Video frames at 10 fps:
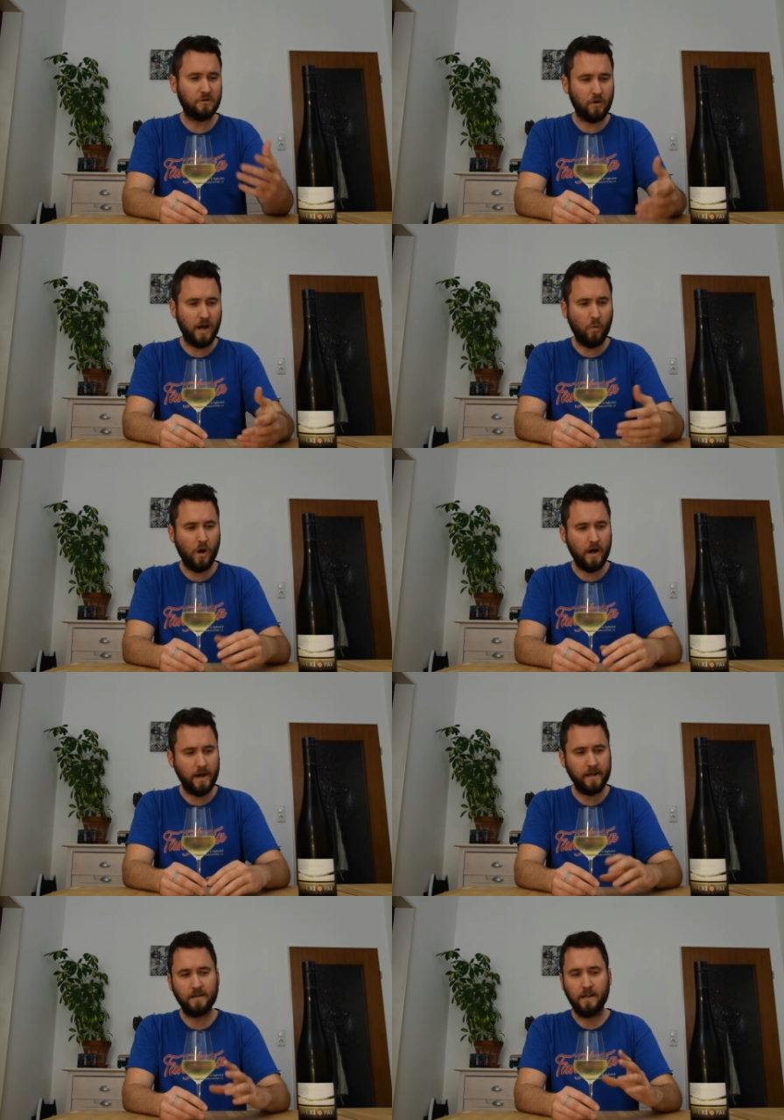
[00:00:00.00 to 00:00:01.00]
dry
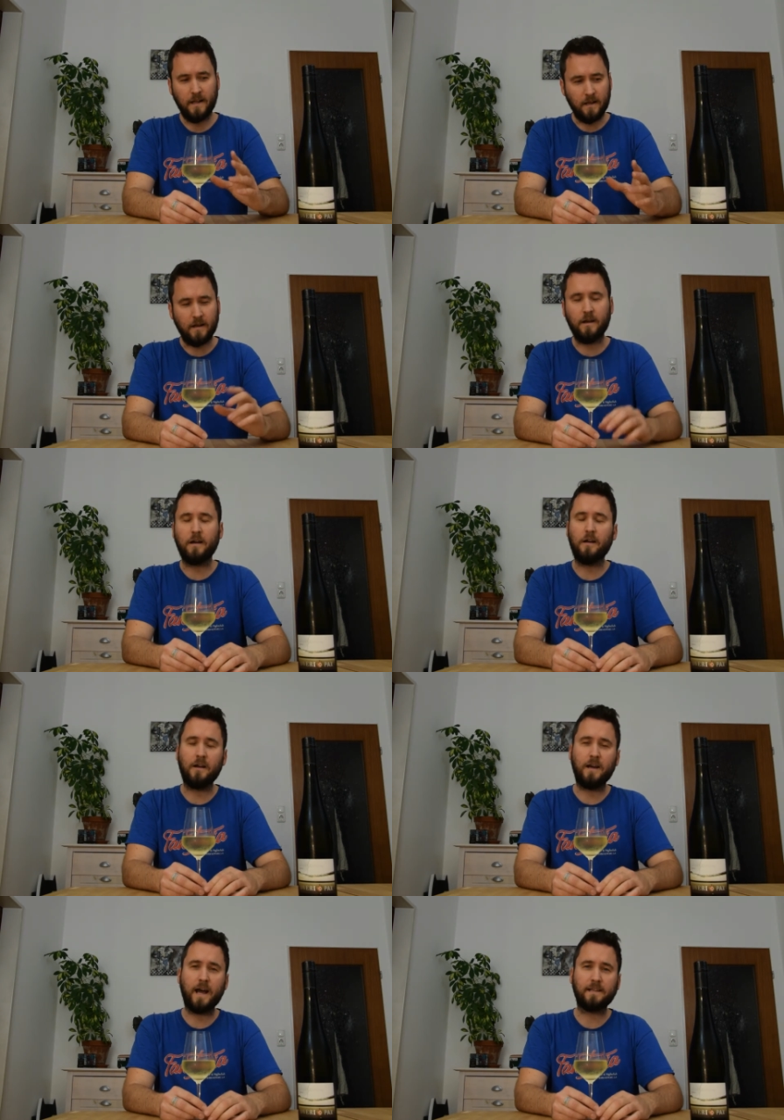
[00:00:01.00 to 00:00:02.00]
wine, uh,
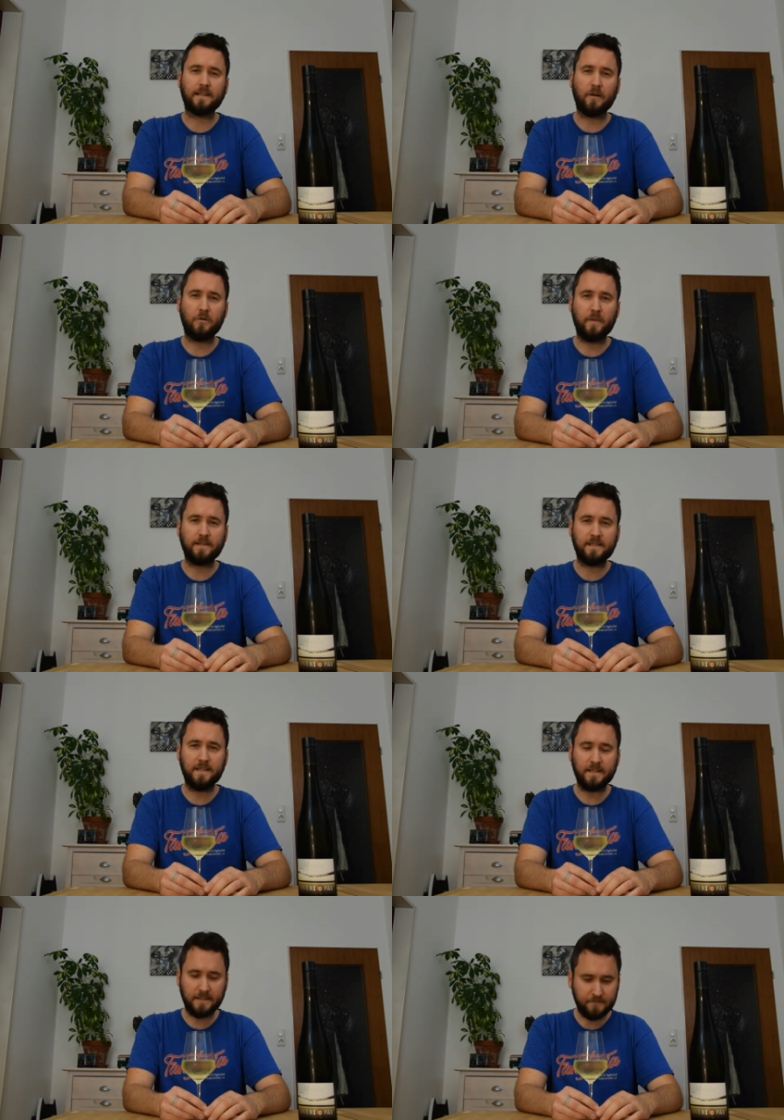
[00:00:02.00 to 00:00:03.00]
light aromatic.